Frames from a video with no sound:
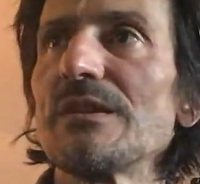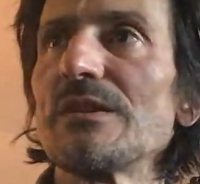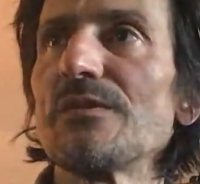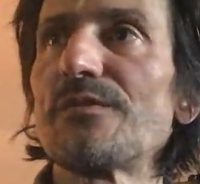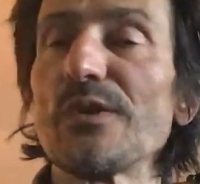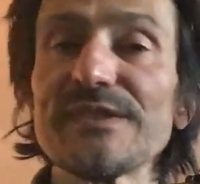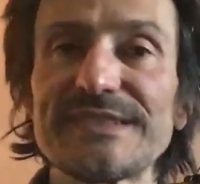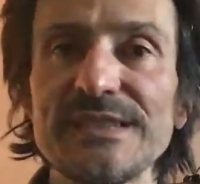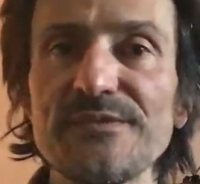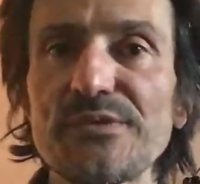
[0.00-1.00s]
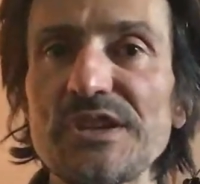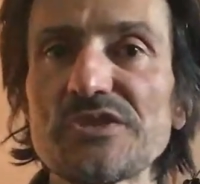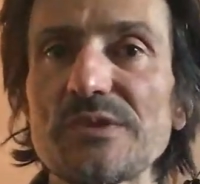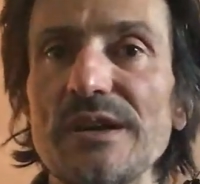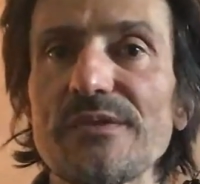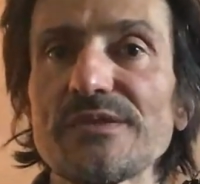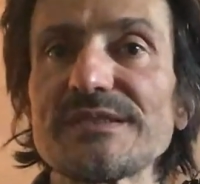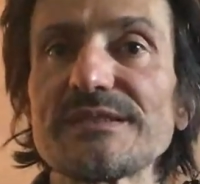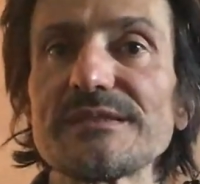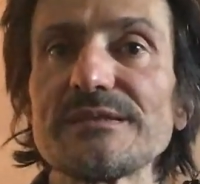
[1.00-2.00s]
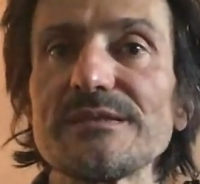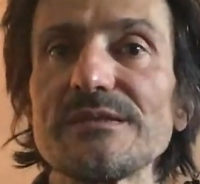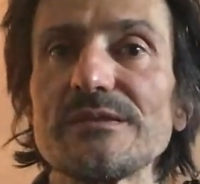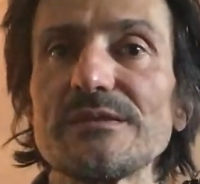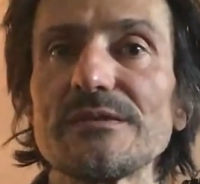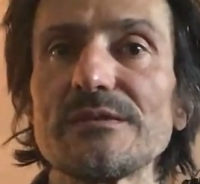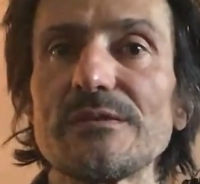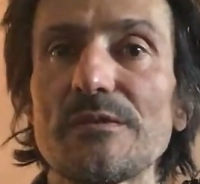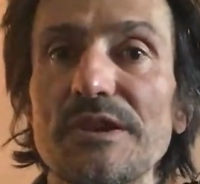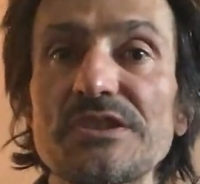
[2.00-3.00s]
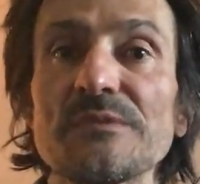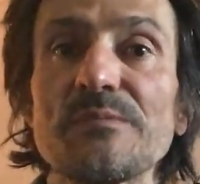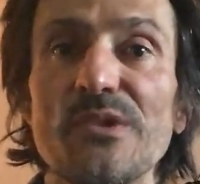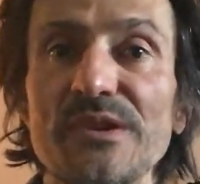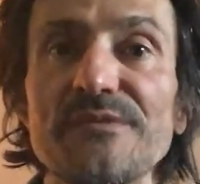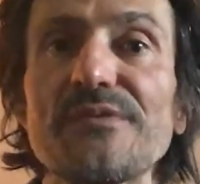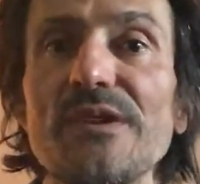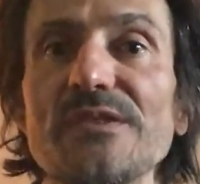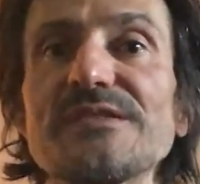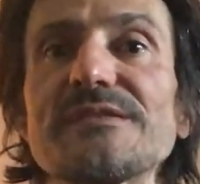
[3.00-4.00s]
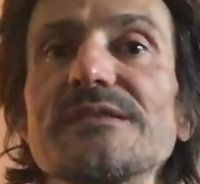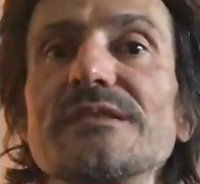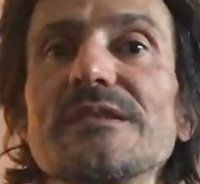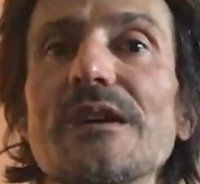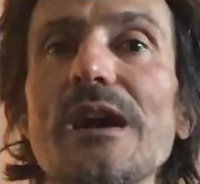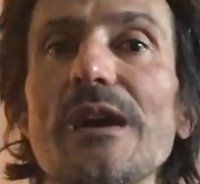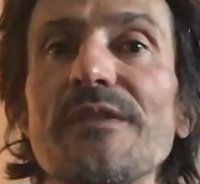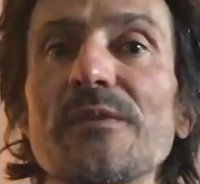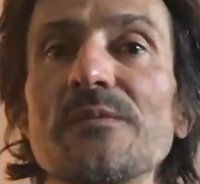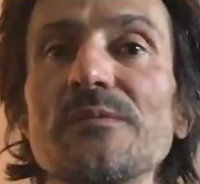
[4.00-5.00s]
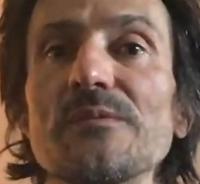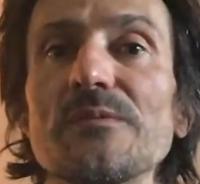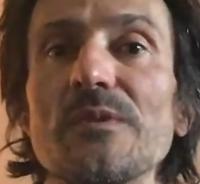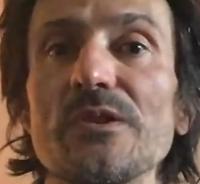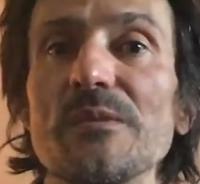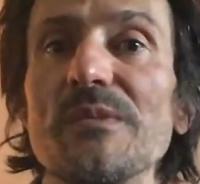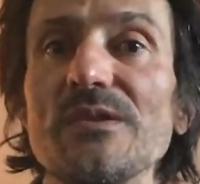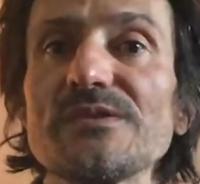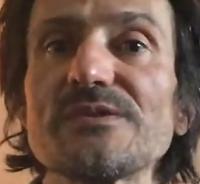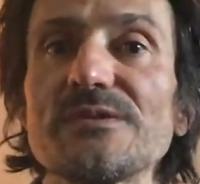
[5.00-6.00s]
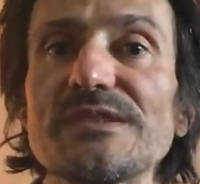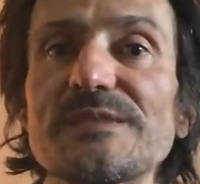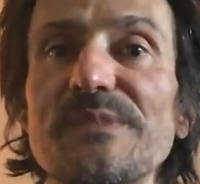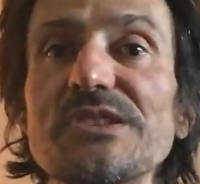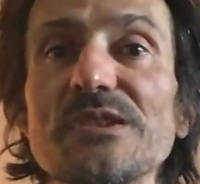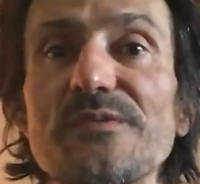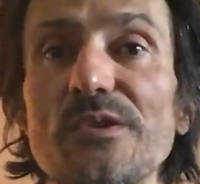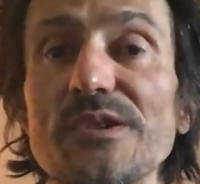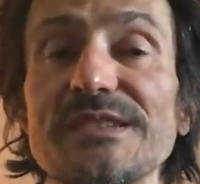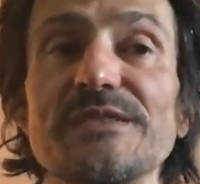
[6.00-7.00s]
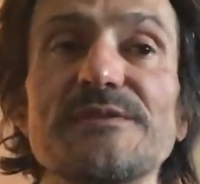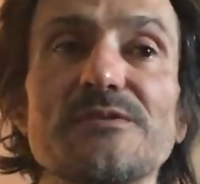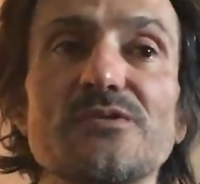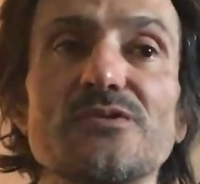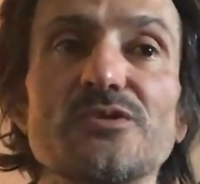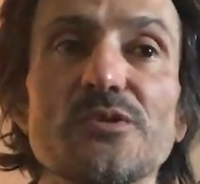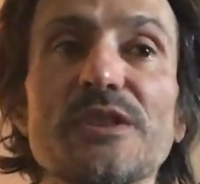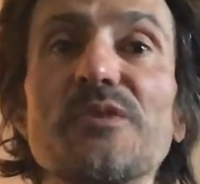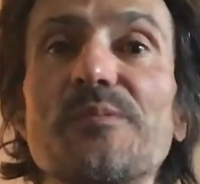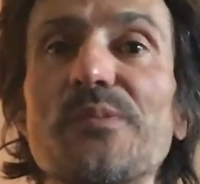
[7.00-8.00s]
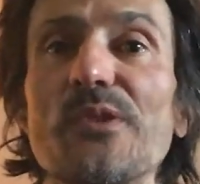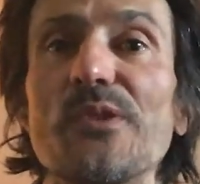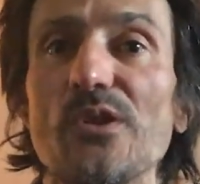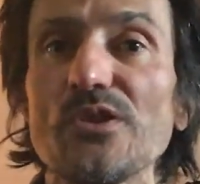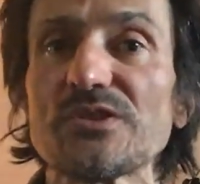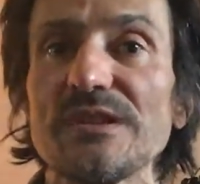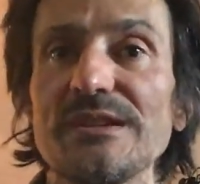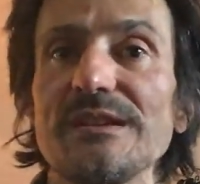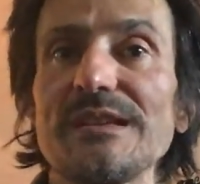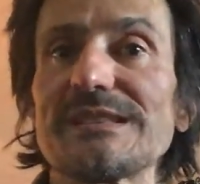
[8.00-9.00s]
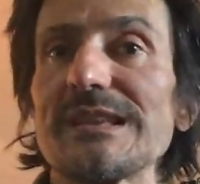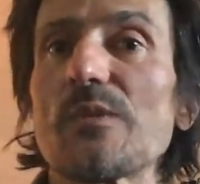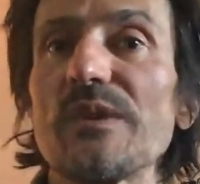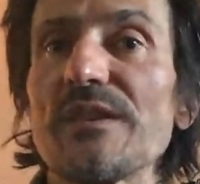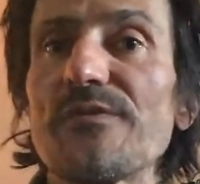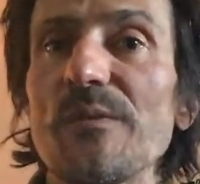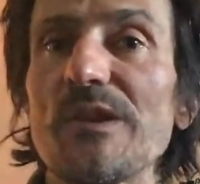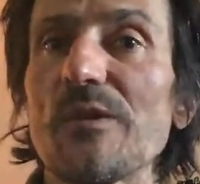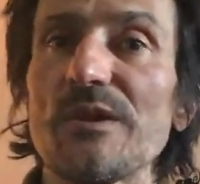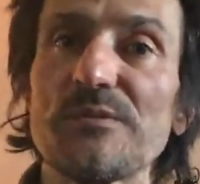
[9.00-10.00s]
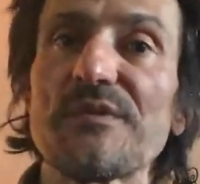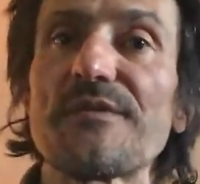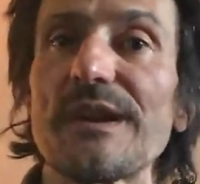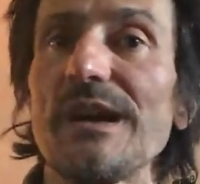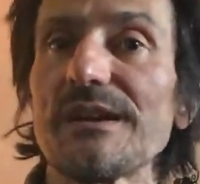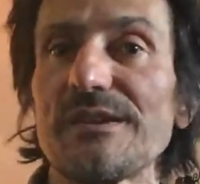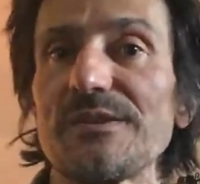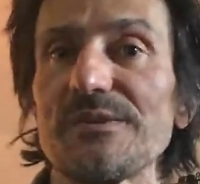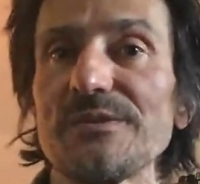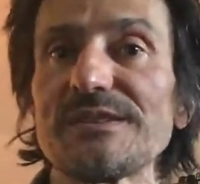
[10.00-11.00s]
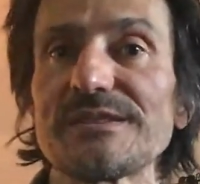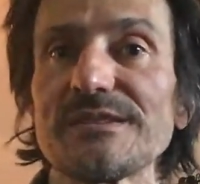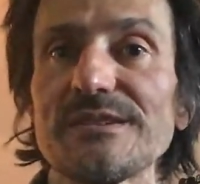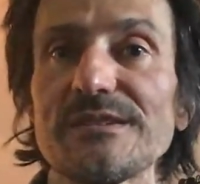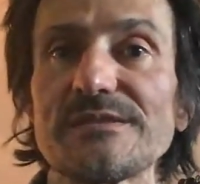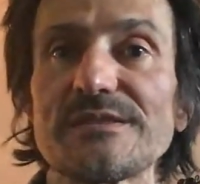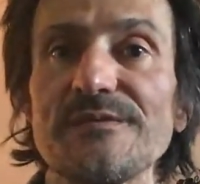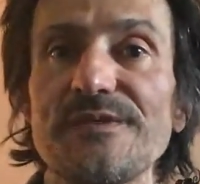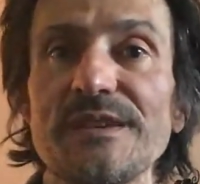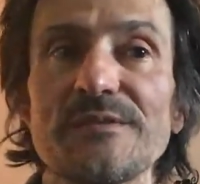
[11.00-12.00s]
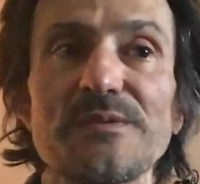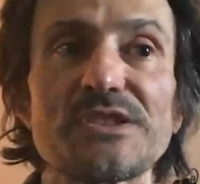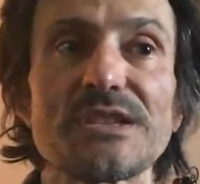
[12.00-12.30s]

13 French drivers, originally born in France, having won Le Mans. So it's special for us. And to do it with Porsche is like winning Formula One with Ferrari. It's something which